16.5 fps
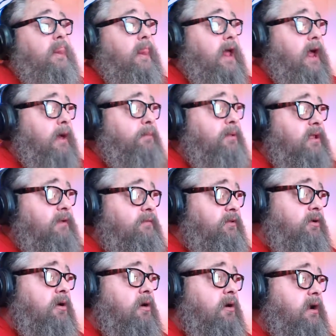I believe
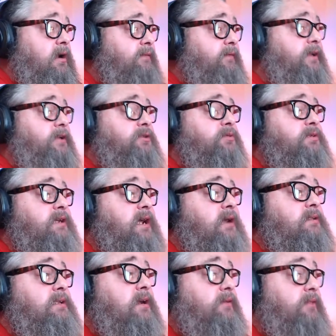there are individuals
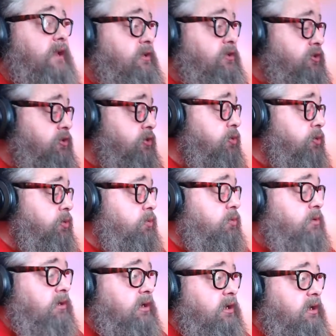out there that
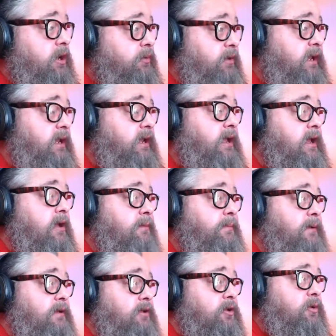do, need
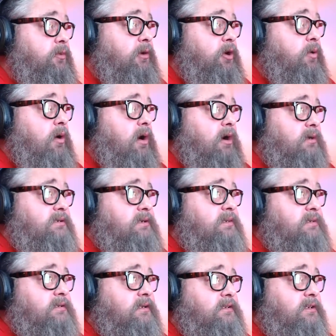help and do require
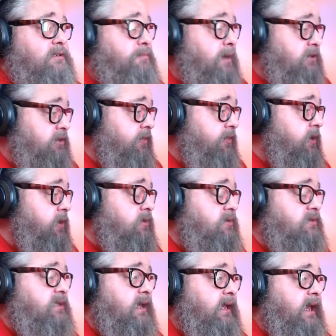assistance, especially
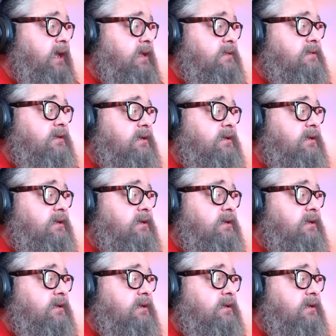those that can't,